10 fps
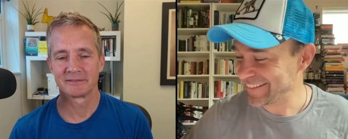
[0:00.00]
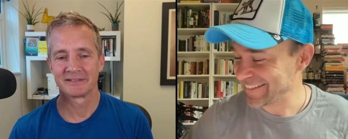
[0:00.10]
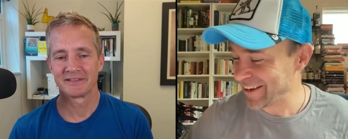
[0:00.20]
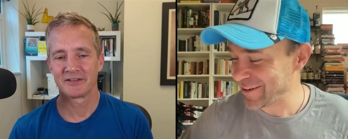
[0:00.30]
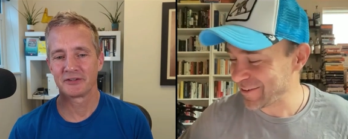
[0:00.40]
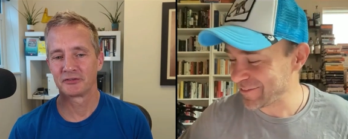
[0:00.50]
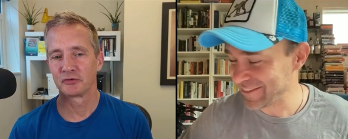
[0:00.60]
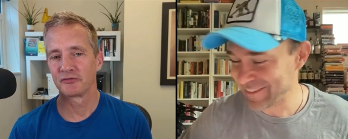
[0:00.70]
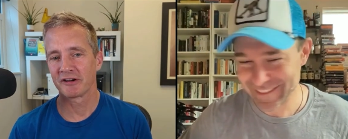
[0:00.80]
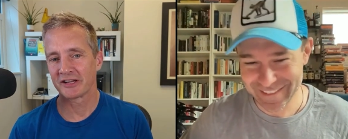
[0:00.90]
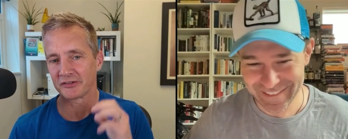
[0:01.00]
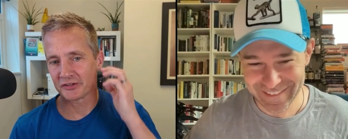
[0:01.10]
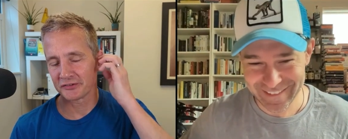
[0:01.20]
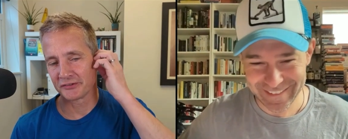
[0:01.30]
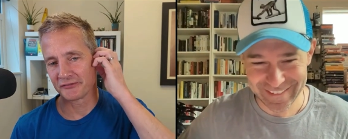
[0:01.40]
Speaker 1: This is all very
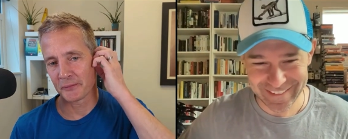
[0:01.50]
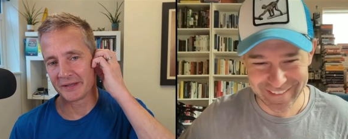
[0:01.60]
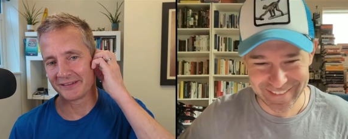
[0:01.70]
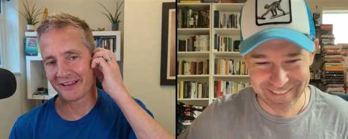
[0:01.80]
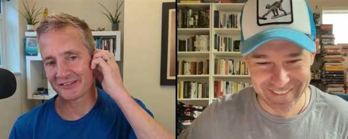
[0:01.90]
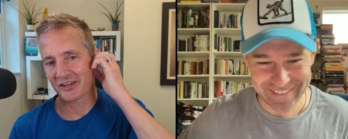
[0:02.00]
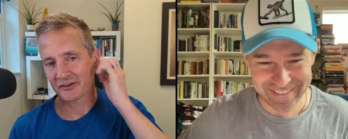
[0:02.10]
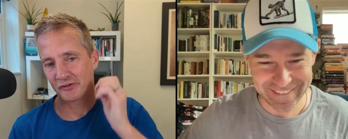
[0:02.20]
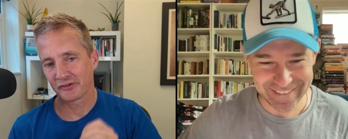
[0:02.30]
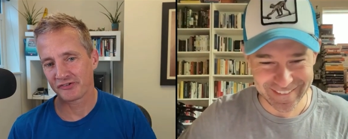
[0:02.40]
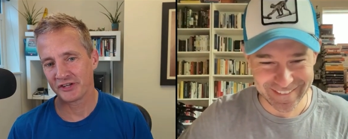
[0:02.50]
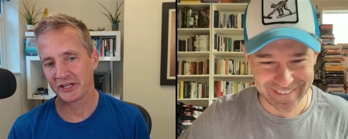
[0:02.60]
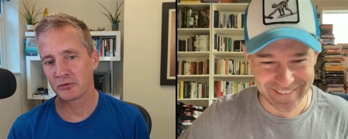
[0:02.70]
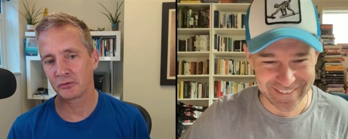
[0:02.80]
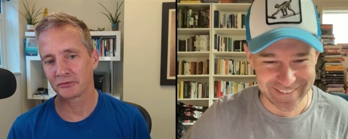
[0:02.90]
consistent for me. Like, technology
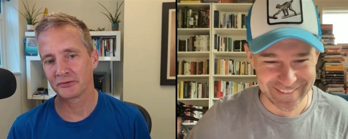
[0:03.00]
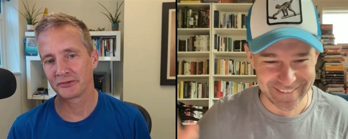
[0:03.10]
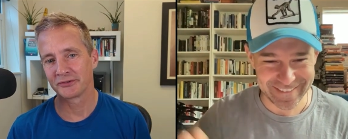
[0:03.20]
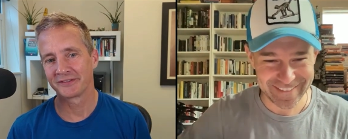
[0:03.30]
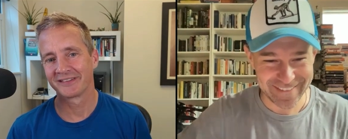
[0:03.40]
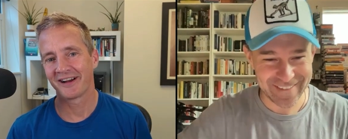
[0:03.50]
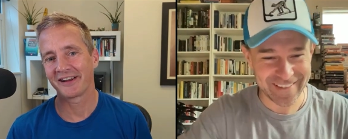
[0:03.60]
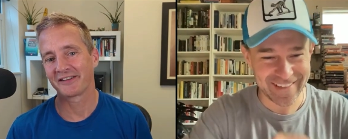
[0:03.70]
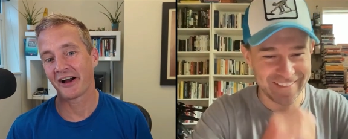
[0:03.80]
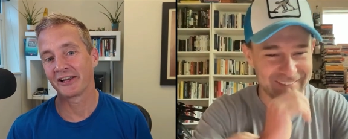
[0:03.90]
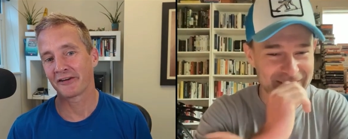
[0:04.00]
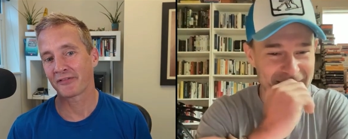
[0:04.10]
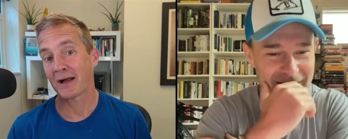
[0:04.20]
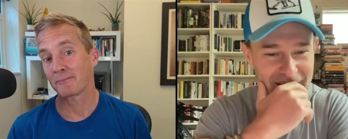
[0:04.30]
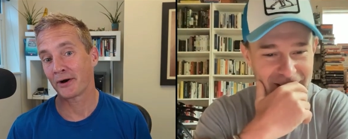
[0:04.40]
equals good. I love
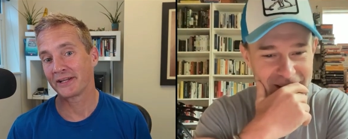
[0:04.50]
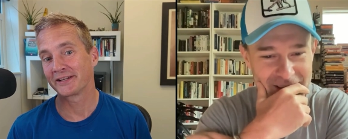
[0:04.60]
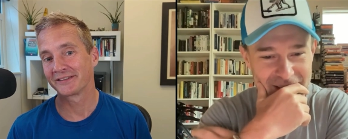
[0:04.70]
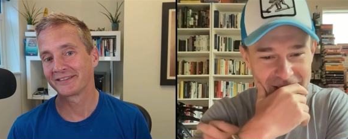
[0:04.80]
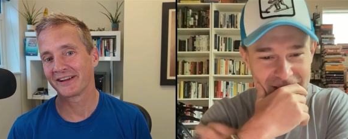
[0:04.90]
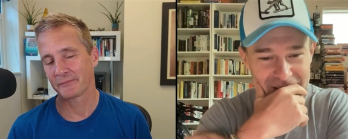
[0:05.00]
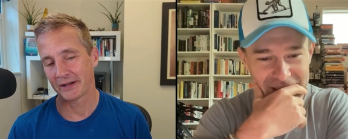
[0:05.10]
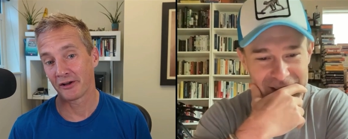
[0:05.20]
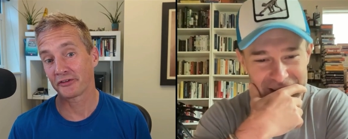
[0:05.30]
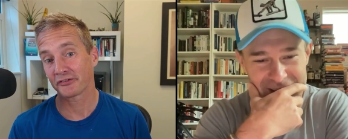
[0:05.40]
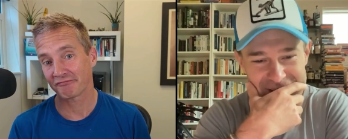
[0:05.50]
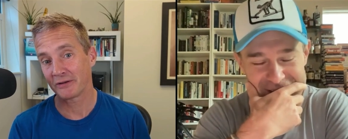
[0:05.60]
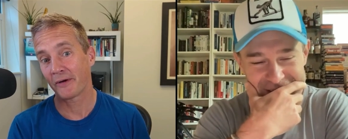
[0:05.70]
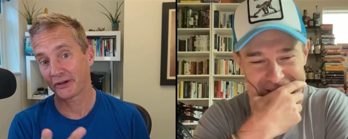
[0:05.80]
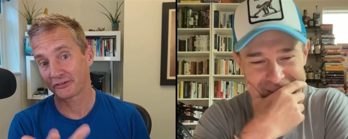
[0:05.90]
that bike. And my last three
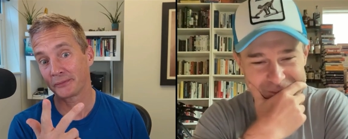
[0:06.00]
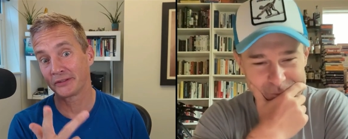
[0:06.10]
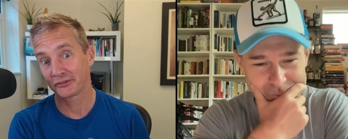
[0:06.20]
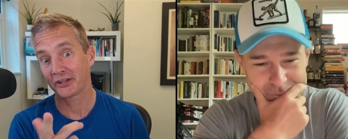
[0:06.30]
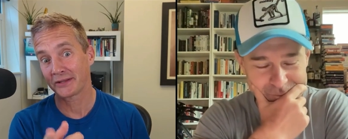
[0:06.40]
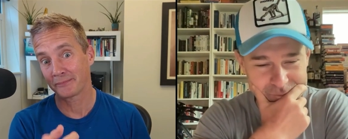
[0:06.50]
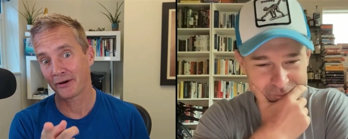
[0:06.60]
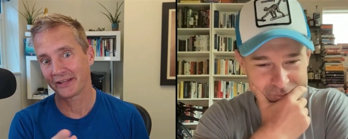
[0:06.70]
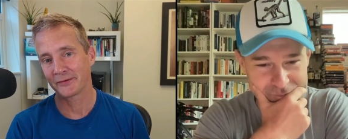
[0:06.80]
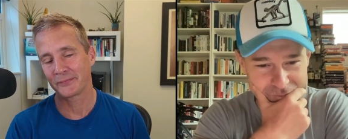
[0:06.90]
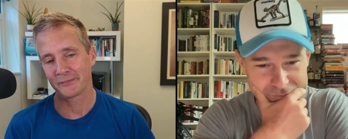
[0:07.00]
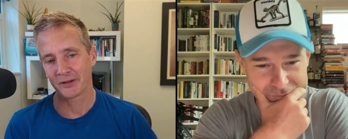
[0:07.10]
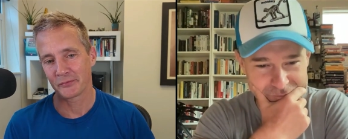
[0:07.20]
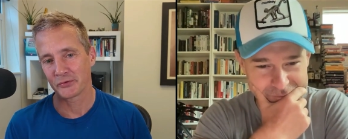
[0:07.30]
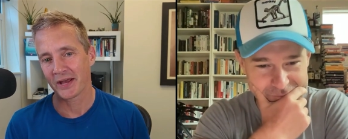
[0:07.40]
bikes have been the same bike, a
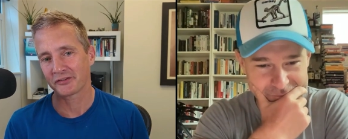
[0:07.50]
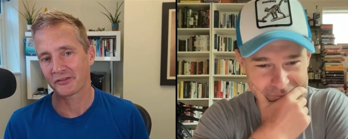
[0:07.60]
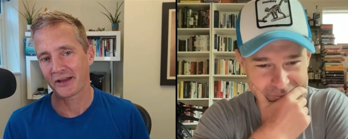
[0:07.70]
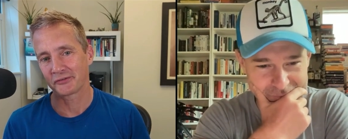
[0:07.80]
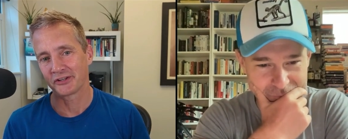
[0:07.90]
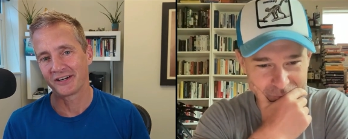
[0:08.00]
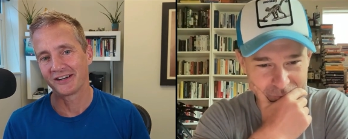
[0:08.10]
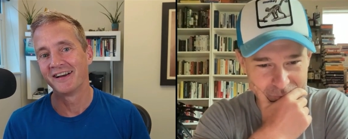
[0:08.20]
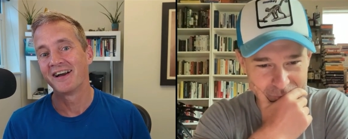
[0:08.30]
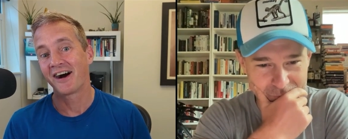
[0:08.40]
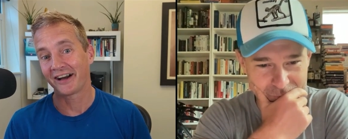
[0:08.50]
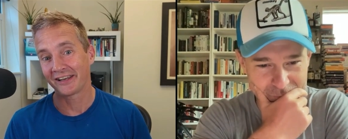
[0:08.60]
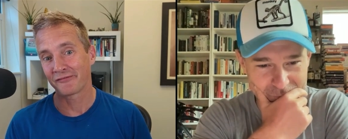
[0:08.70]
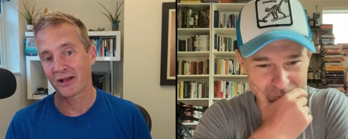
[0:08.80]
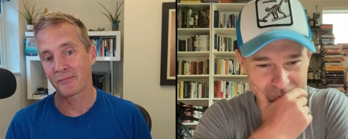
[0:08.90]
BMW S1000R. I
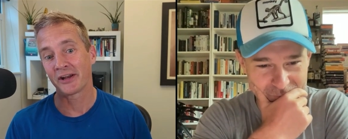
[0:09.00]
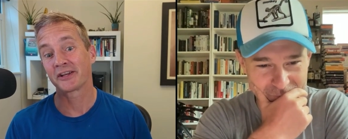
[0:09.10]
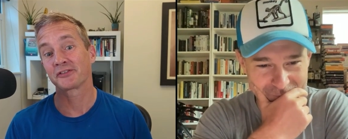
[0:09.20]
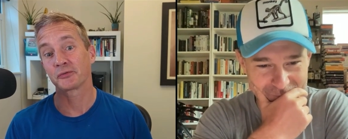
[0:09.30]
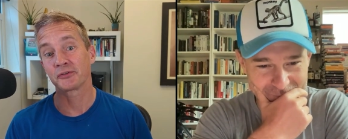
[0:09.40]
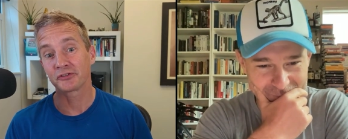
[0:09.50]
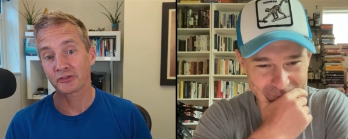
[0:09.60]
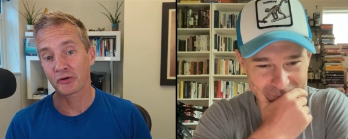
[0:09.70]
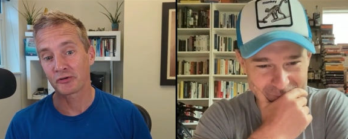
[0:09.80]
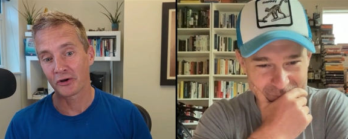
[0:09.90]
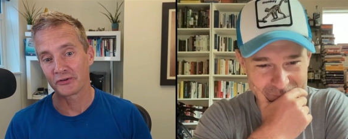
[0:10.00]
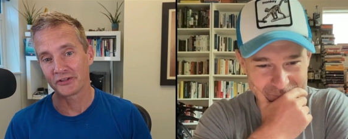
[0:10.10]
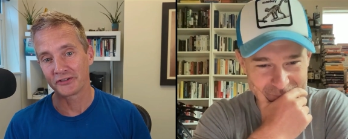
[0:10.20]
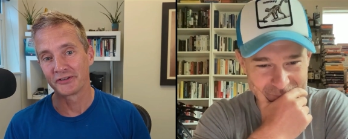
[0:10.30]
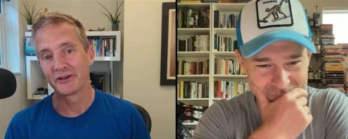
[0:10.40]
love that bike because it was so
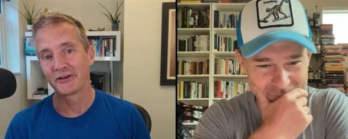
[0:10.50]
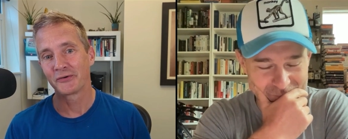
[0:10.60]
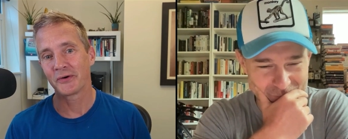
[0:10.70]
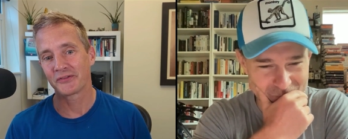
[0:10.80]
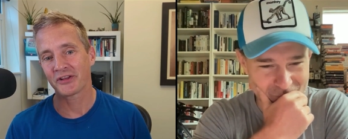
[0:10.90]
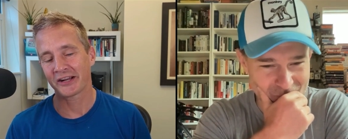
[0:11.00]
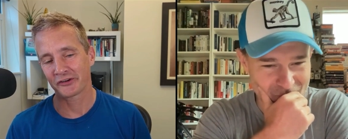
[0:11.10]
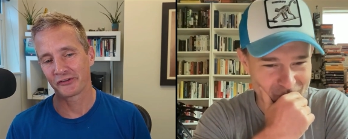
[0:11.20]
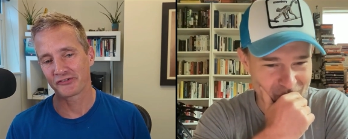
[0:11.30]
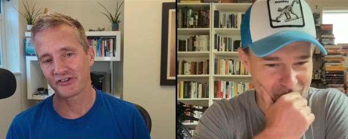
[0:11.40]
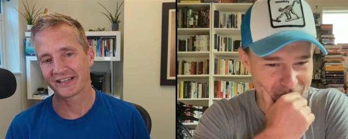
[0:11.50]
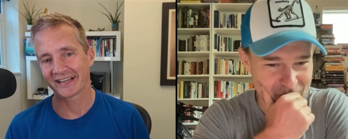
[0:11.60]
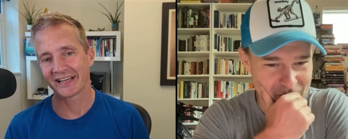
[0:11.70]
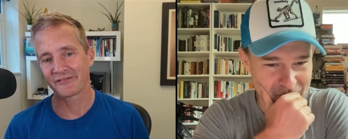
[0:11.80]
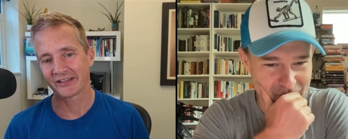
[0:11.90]
loaded with technology and
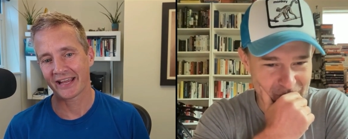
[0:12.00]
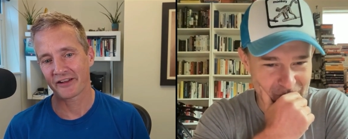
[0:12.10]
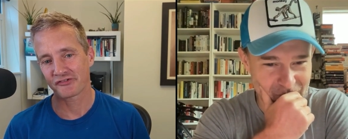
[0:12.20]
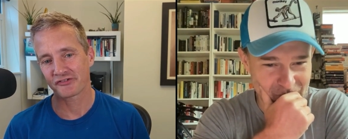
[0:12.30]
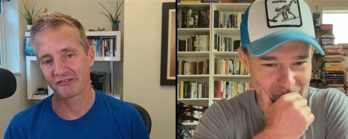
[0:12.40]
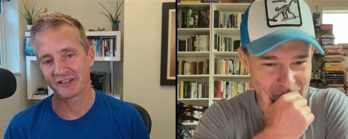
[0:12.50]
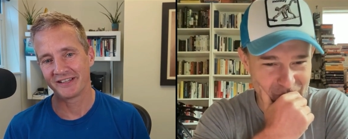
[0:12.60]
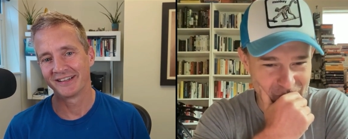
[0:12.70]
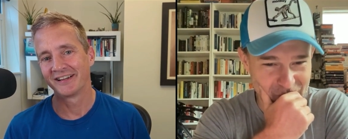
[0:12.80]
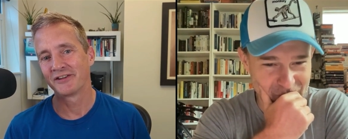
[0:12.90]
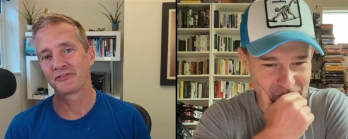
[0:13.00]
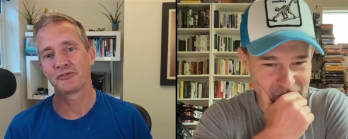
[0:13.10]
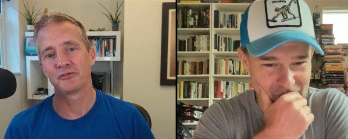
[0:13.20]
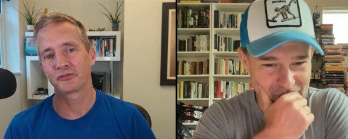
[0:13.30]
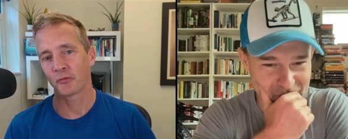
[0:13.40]
clever gadgetry
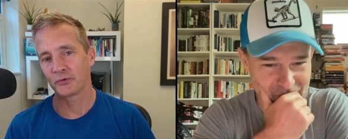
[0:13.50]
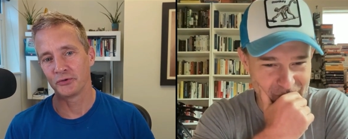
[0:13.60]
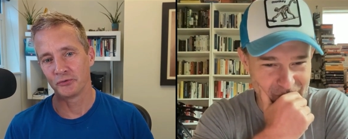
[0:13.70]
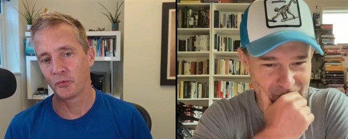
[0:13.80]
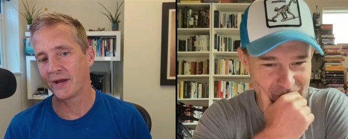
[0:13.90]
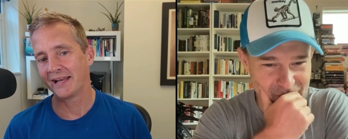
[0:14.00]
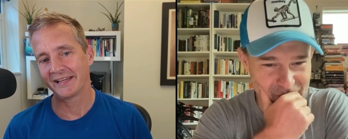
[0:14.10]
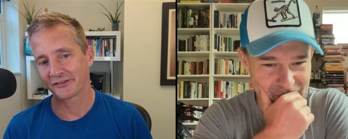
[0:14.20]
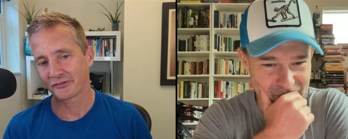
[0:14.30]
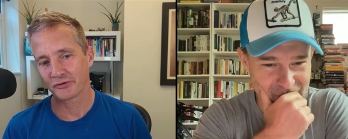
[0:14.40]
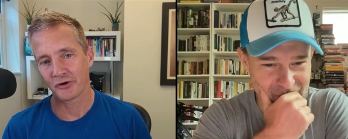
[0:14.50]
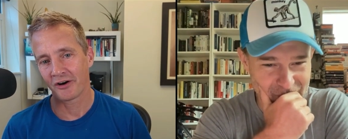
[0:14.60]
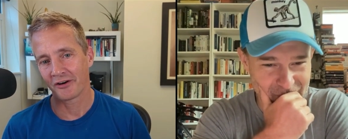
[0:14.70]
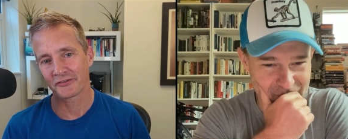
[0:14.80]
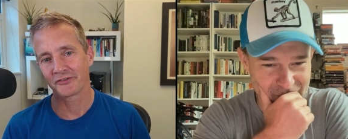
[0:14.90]
to stop you wheeling too
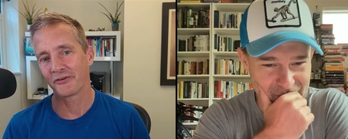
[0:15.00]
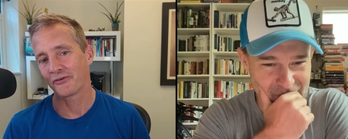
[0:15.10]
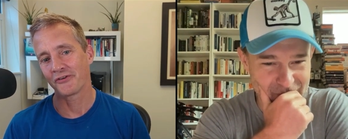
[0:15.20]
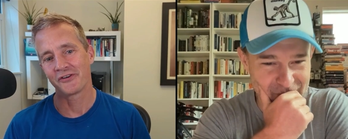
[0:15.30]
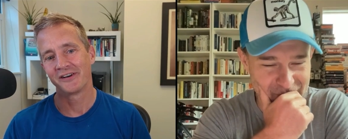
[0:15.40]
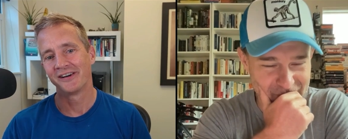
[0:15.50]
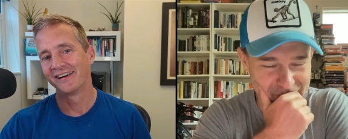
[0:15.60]
hard or,